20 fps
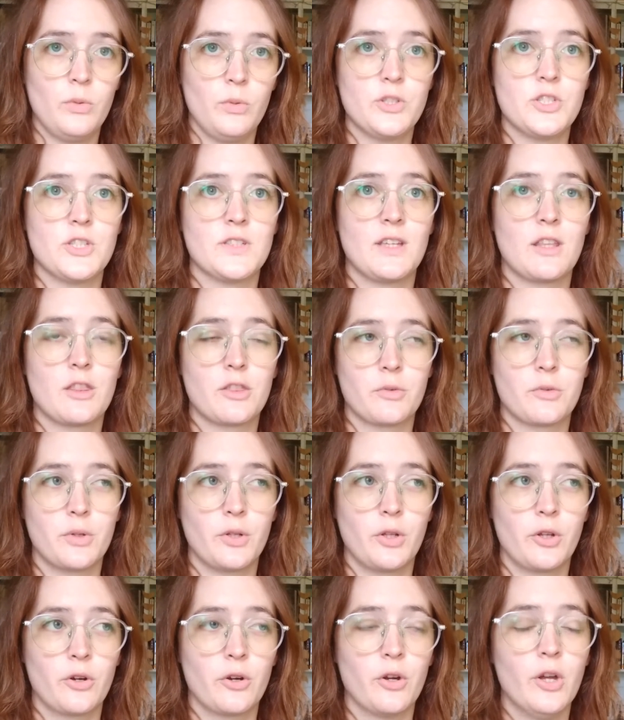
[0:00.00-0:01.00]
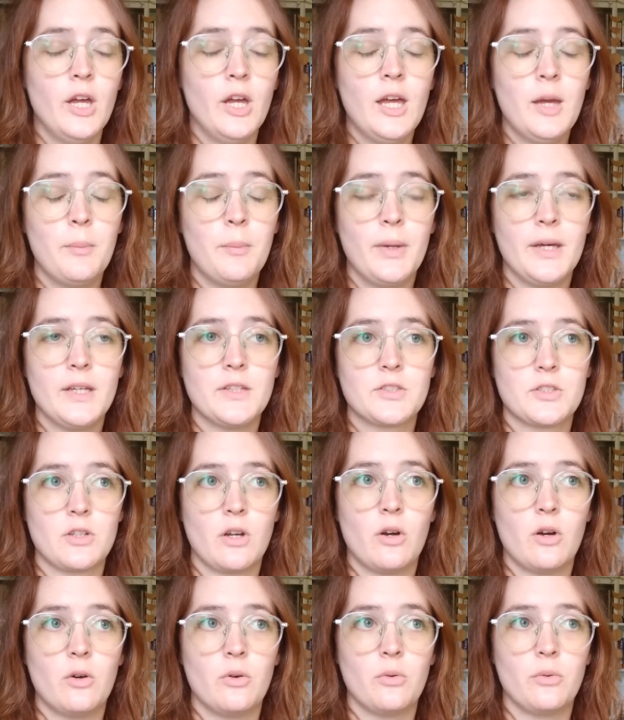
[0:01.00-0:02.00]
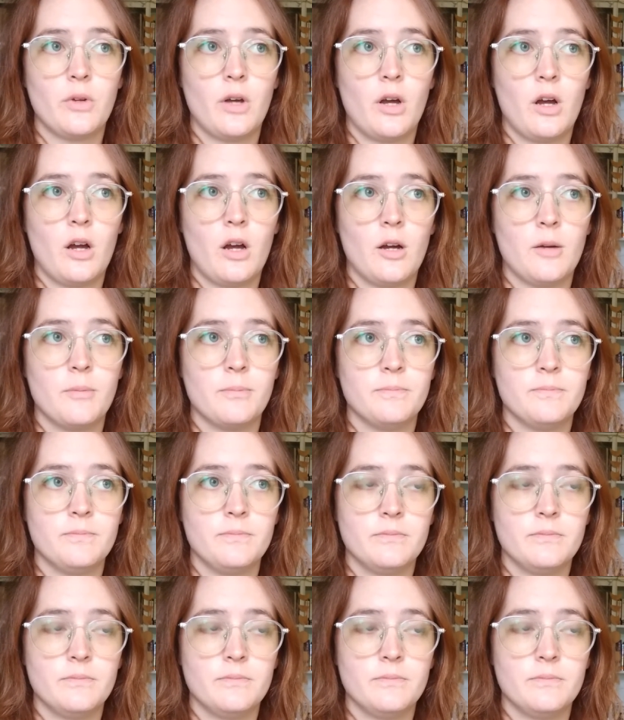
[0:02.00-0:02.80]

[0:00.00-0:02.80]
which is a thriller based on um,